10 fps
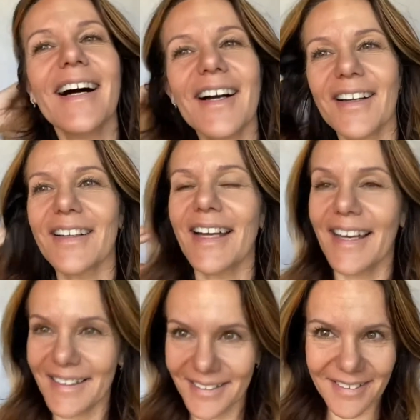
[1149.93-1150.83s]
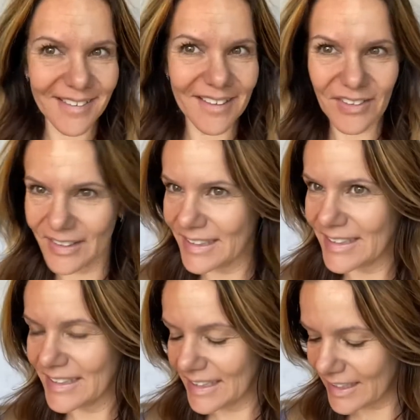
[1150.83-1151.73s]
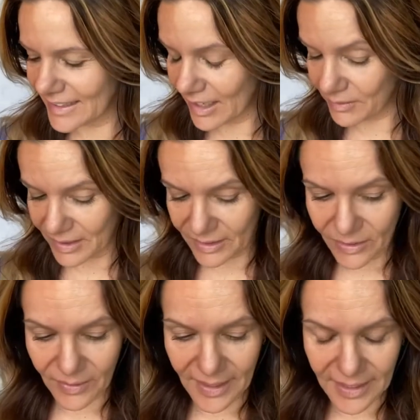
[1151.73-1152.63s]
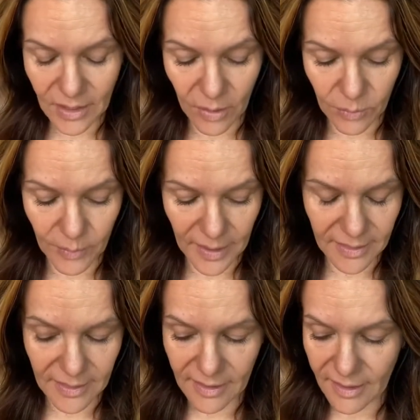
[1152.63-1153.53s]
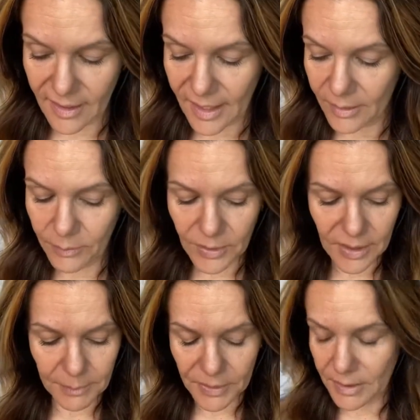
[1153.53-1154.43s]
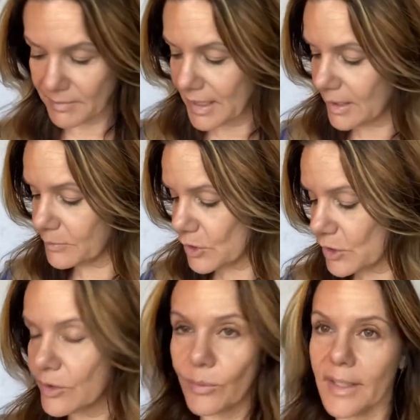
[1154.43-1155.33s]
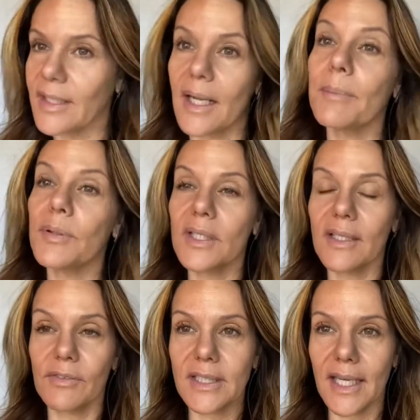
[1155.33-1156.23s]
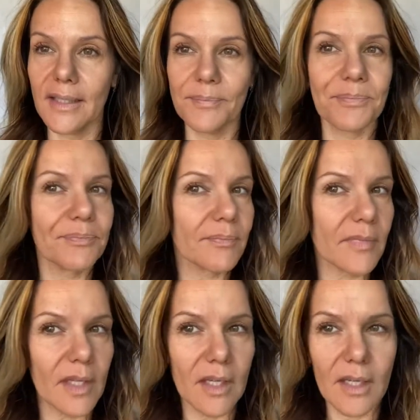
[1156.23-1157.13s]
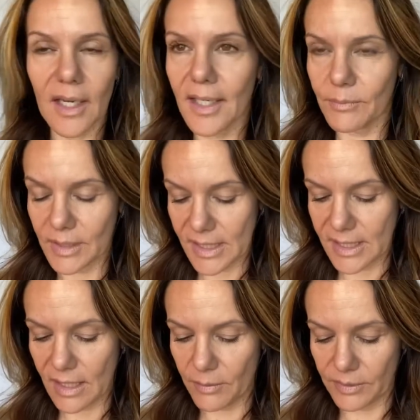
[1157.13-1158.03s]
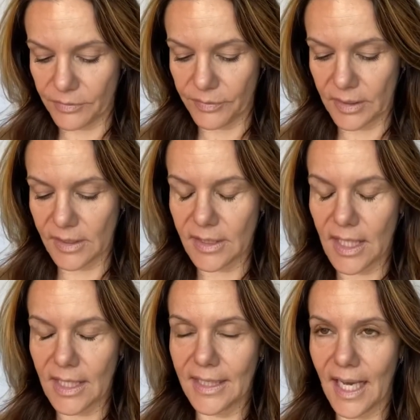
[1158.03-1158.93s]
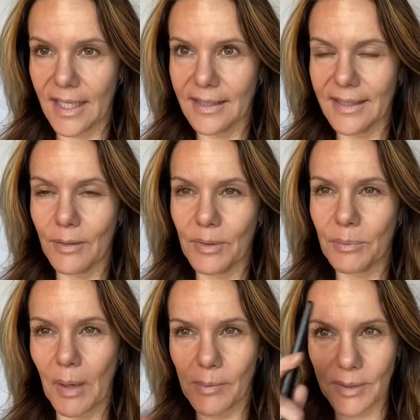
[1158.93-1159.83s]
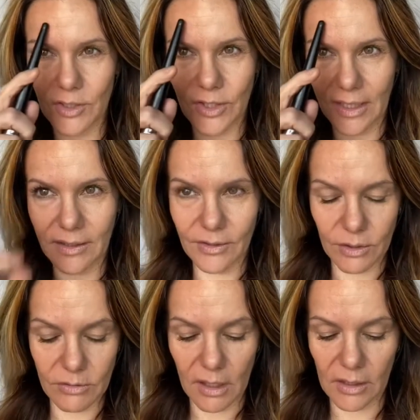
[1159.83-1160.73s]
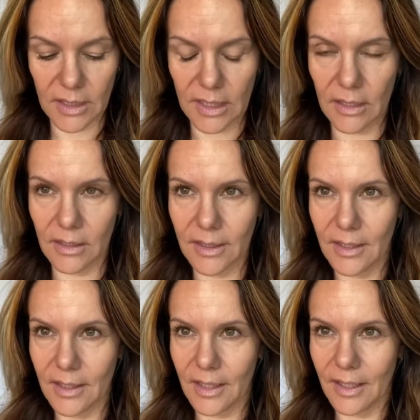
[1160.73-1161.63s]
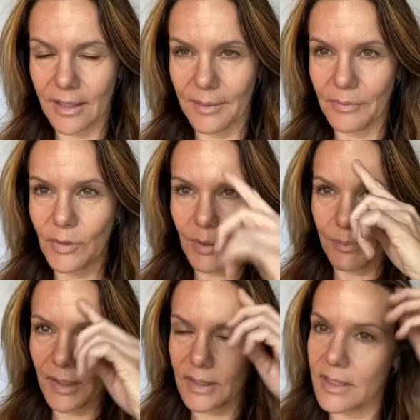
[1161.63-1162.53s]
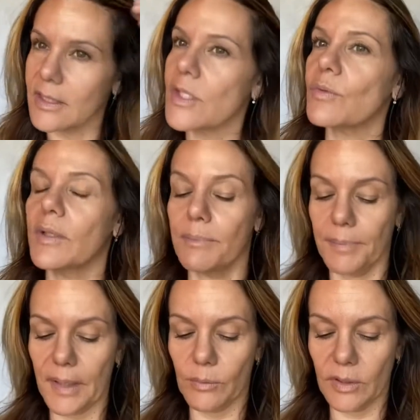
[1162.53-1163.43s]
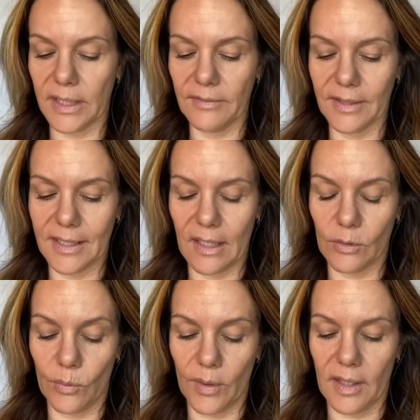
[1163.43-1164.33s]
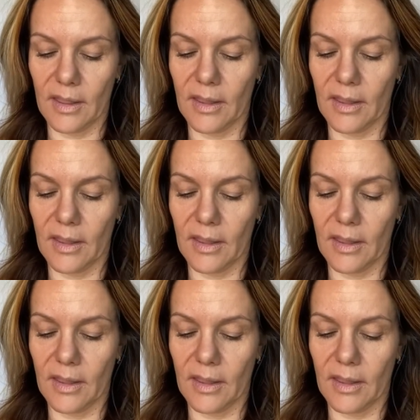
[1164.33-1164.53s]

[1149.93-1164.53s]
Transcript: okay, as you can see, now we're gonna go ahead with, and we're gonna put the makeup just the way that I put it every day and I want to see how it feels. Yeah, I think I went probably a shade too dark here uh, if you compare it to this one, but we'll even it out with